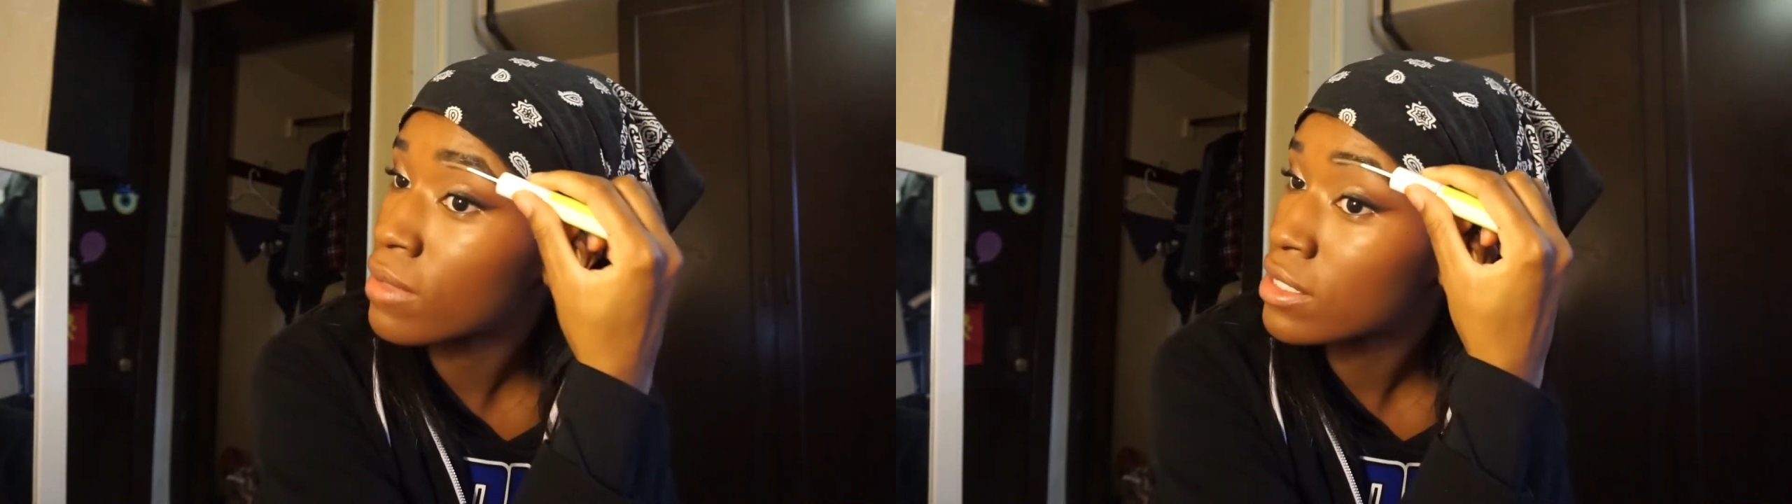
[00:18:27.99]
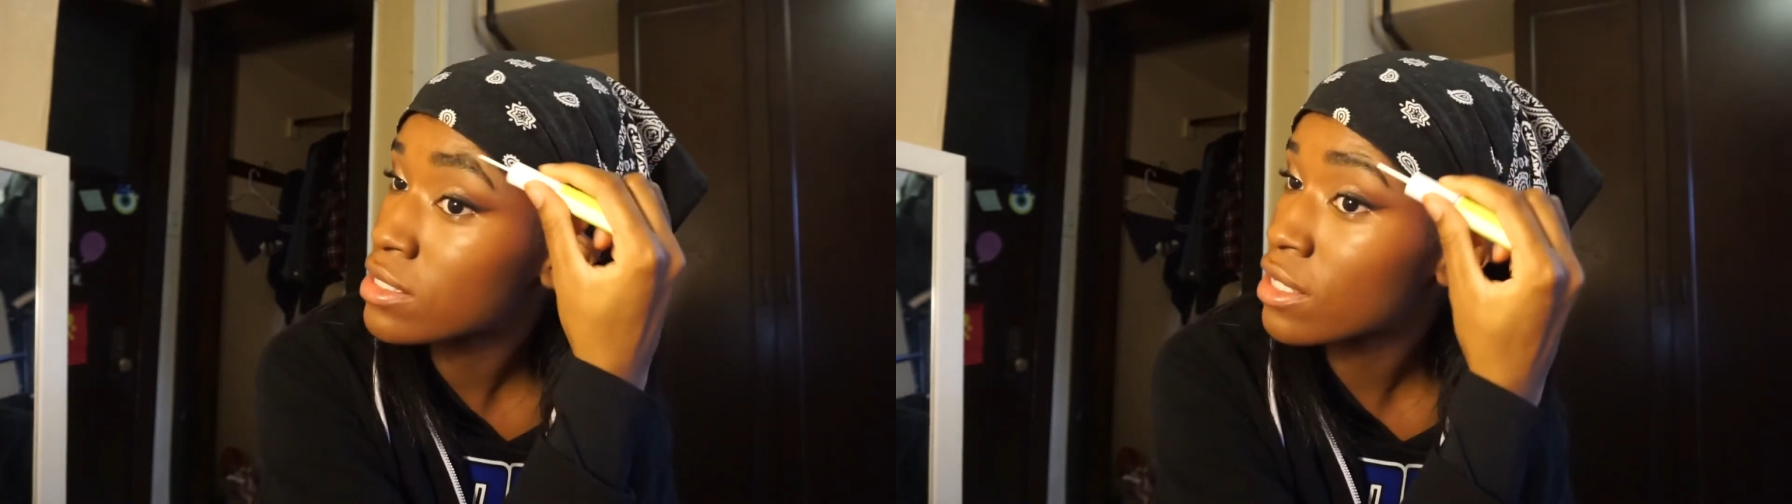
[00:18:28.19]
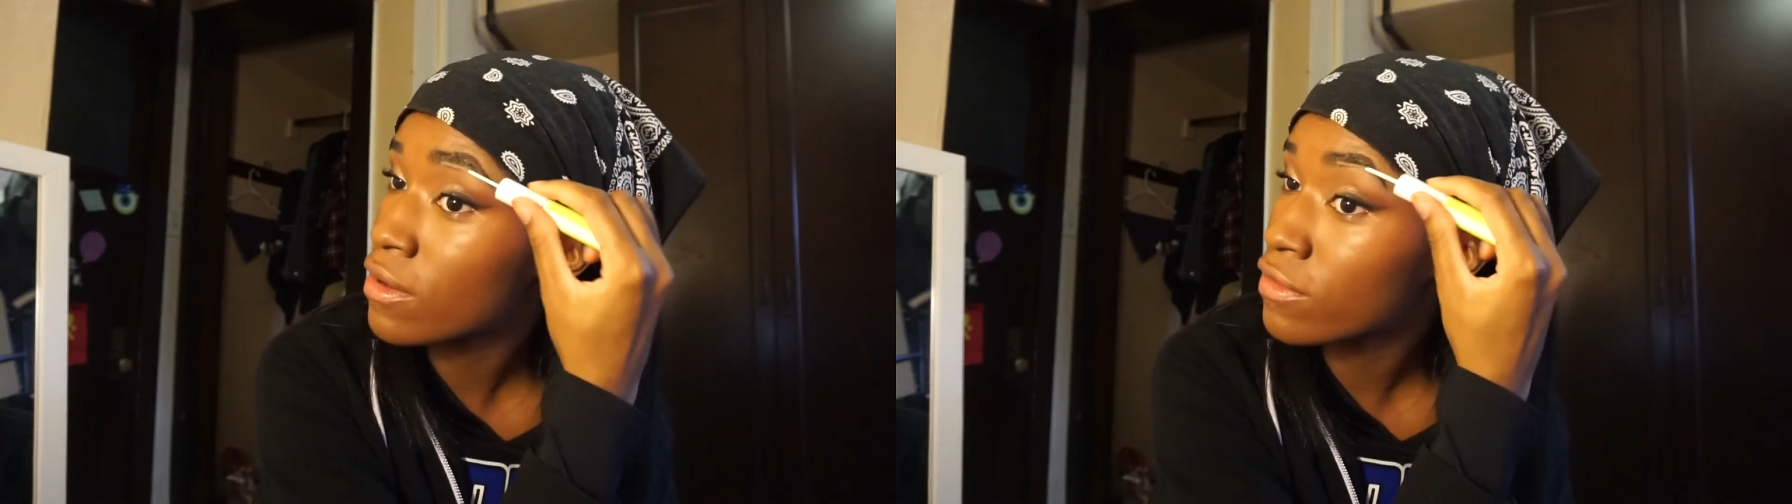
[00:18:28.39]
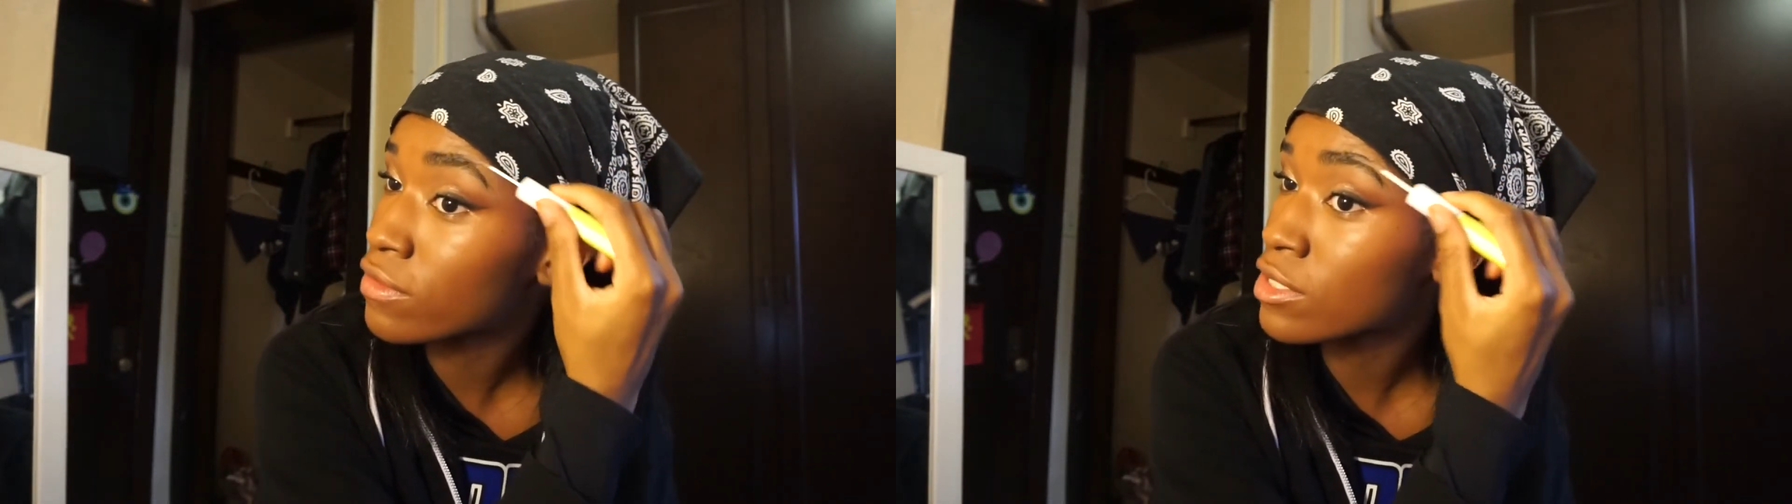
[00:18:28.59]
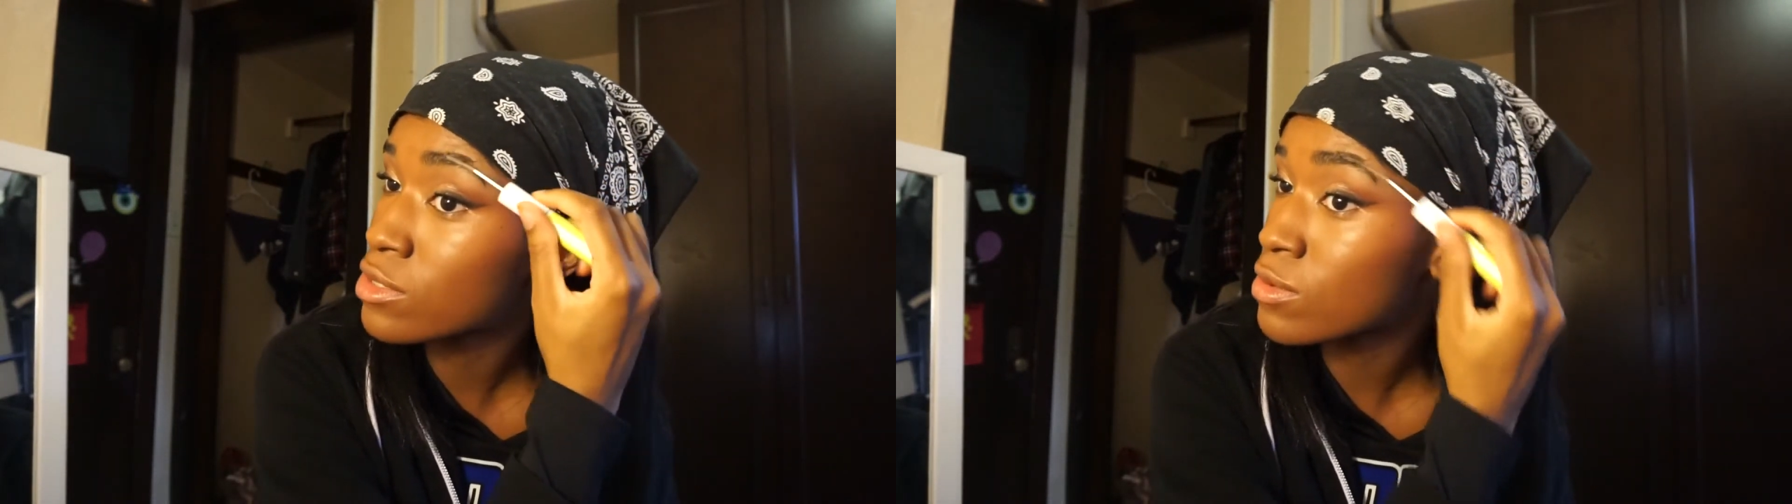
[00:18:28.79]
myself
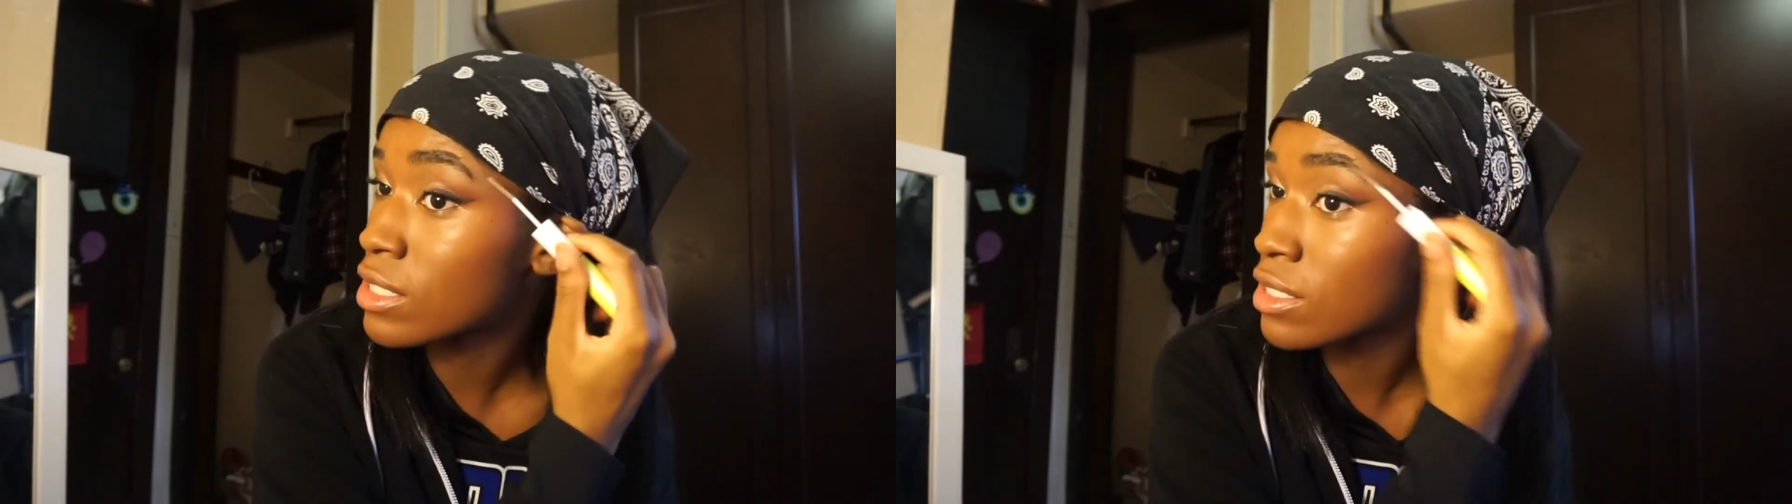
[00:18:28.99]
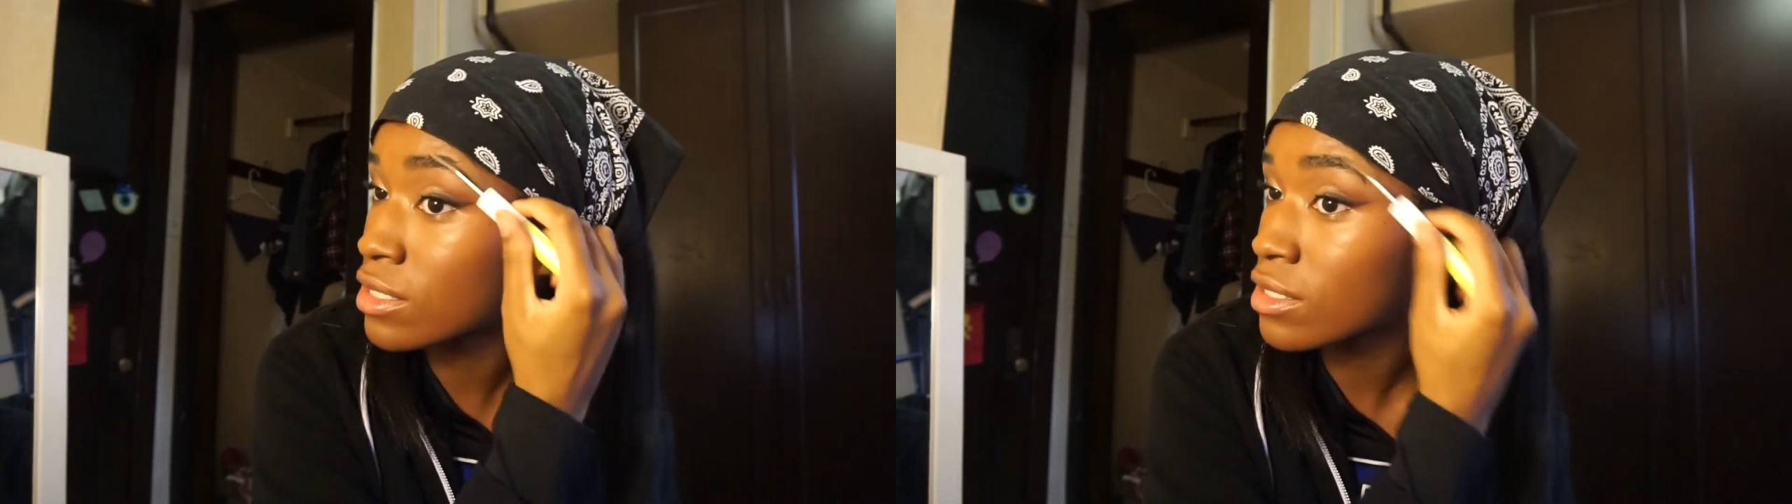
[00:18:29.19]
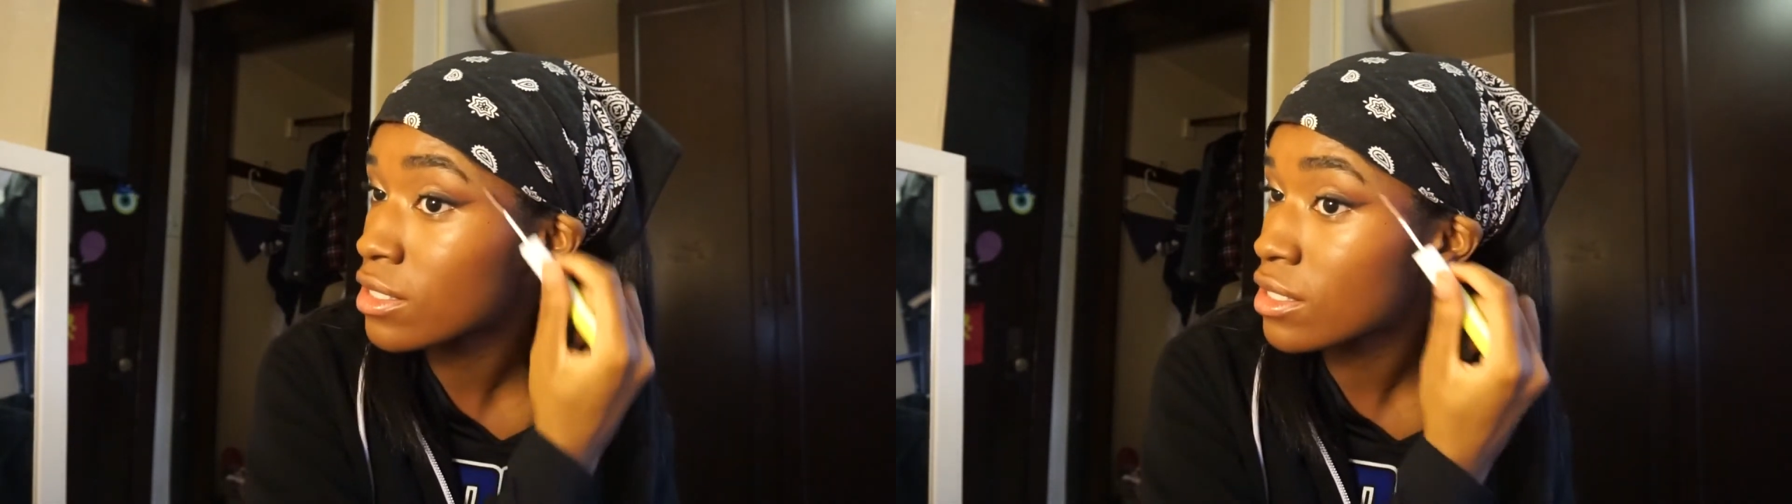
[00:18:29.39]
this week